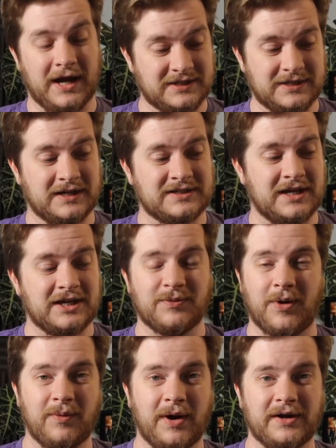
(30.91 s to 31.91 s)
I, I tell you
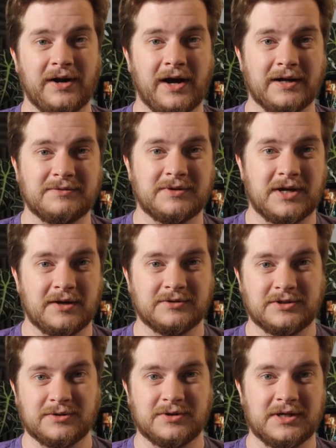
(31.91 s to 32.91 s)
what, why don't I
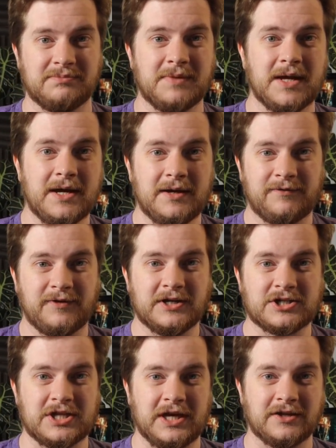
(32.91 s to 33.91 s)
get, do the
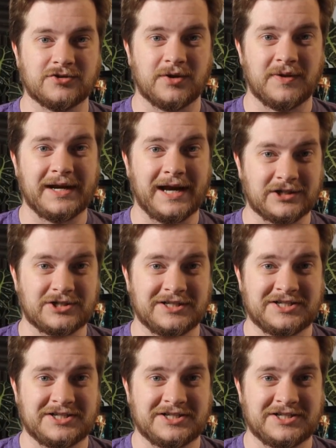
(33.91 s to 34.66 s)
finish the intro and then actually